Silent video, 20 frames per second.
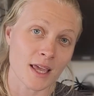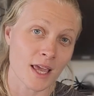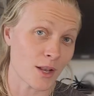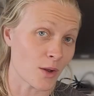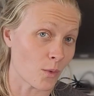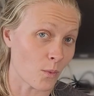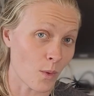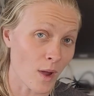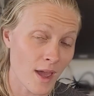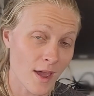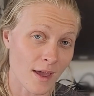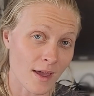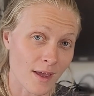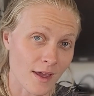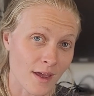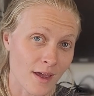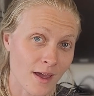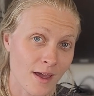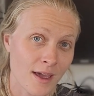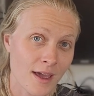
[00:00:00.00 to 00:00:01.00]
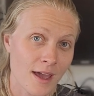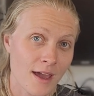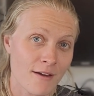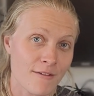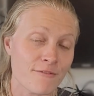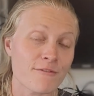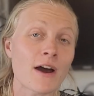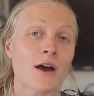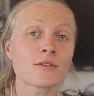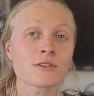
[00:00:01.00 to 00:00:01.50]
in a way,
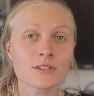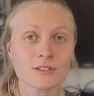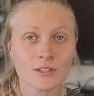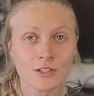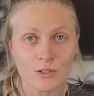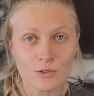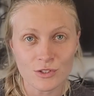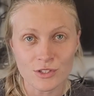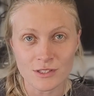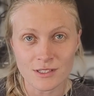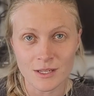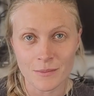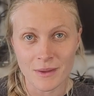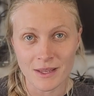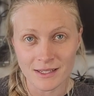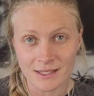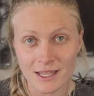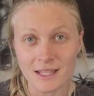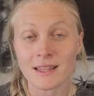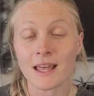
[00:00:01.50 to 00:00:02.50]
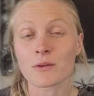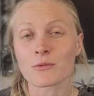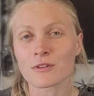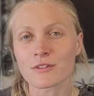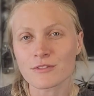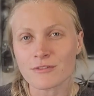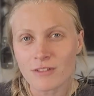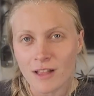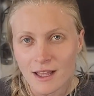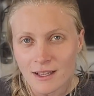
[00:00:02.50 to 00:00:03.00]
found a solution to maintain that
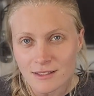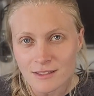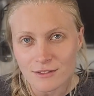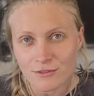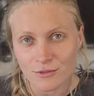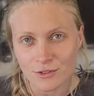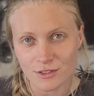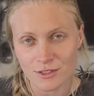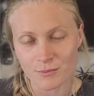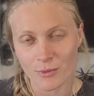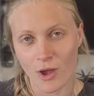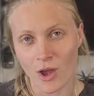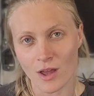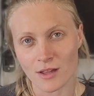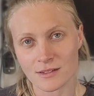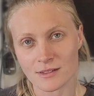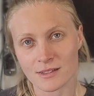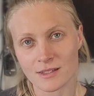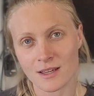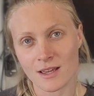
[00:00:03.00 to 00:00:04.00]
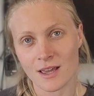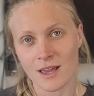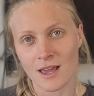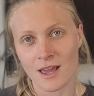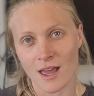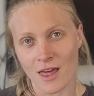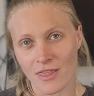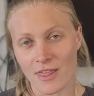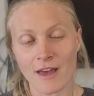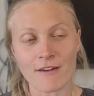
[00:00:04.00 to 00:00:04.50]
reflexive response,
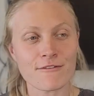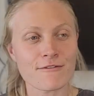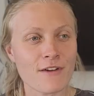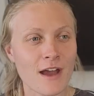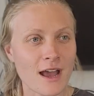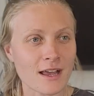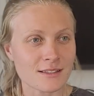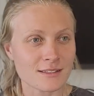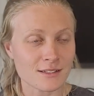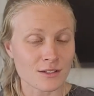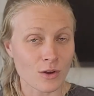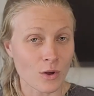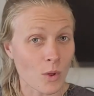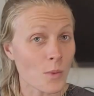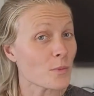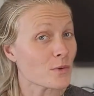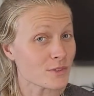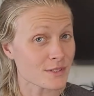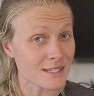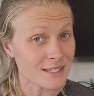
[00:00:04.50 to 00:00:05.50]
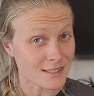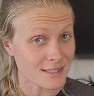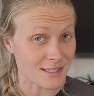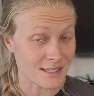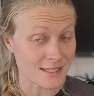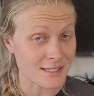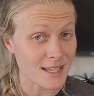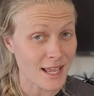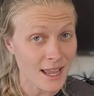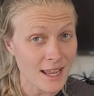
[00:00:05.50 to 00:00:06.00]
that fast, almost
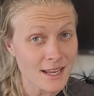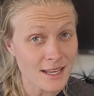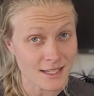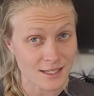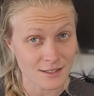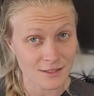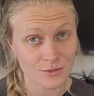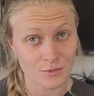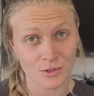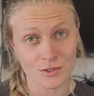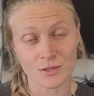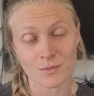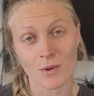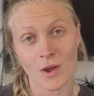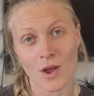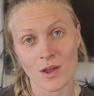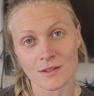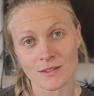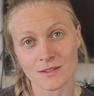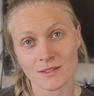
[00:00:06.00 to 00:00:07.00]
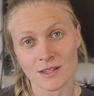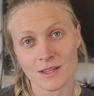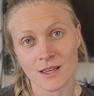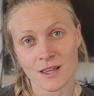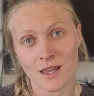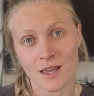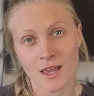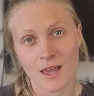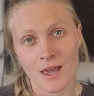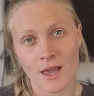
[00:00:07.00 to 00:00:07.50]
instantaneous response.
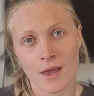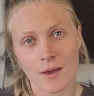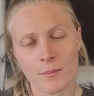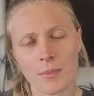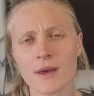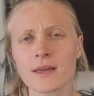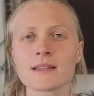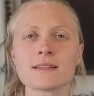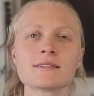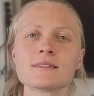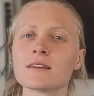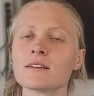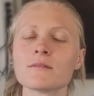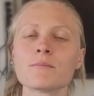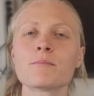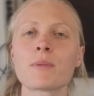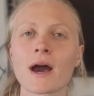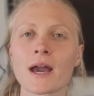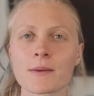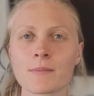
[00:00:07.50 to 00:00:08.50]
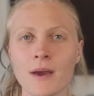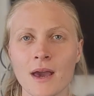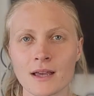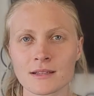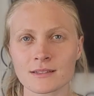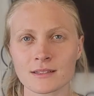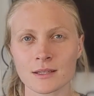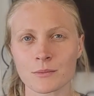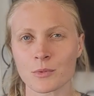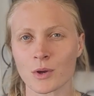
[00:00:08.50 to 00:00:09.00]
But instead of
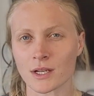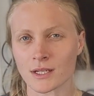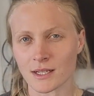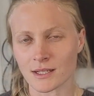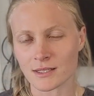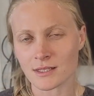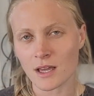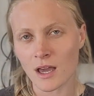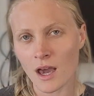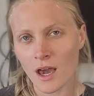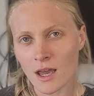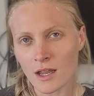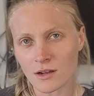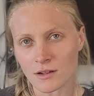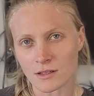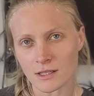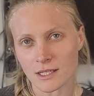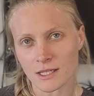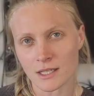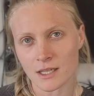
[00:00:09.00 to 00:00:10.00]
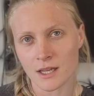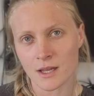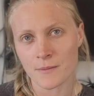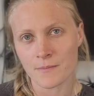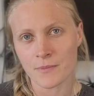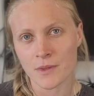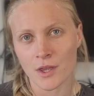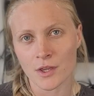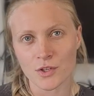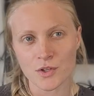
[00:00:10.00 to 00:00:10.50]
bypassing the brain entirely,
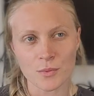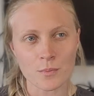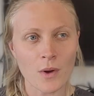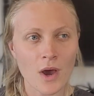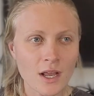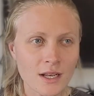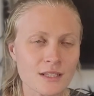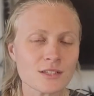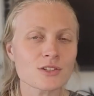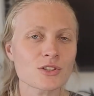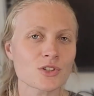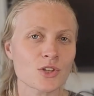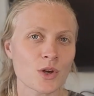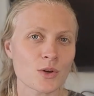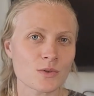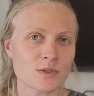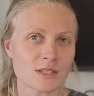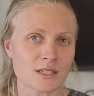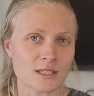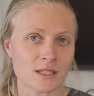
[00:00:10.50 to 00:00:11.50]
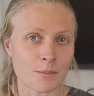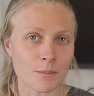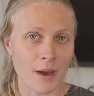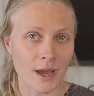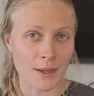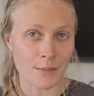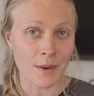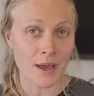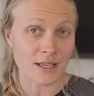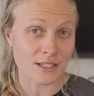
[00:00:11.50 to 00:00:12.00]
your body's chosen to
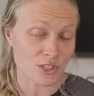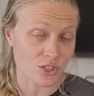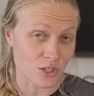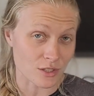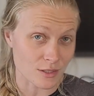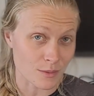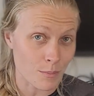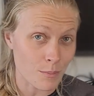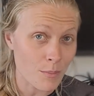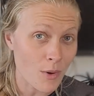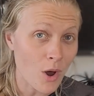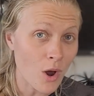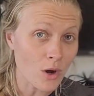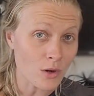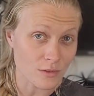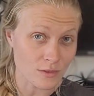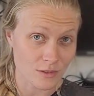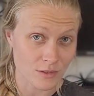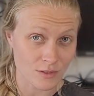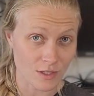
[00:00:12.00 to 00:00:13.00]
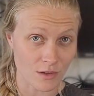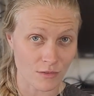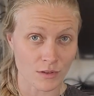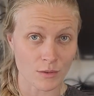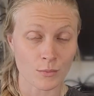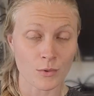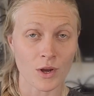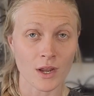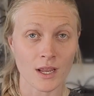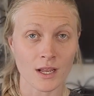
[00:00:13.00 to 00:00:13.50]
bypass just parts of the
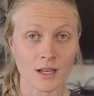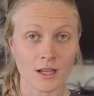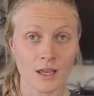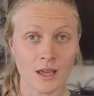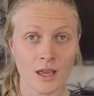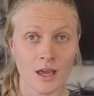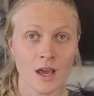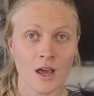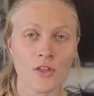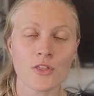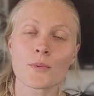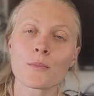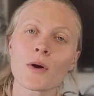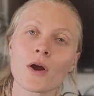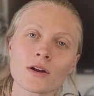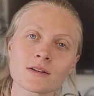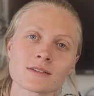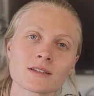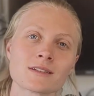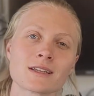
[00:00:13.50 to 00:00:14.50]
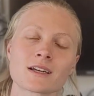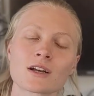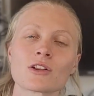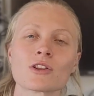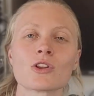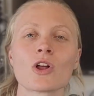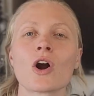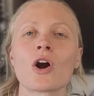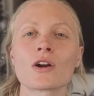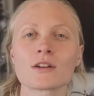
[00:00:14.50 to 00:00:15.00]
brain, the parts that take a
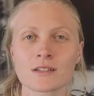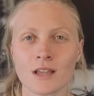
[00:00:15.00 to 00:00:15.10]
long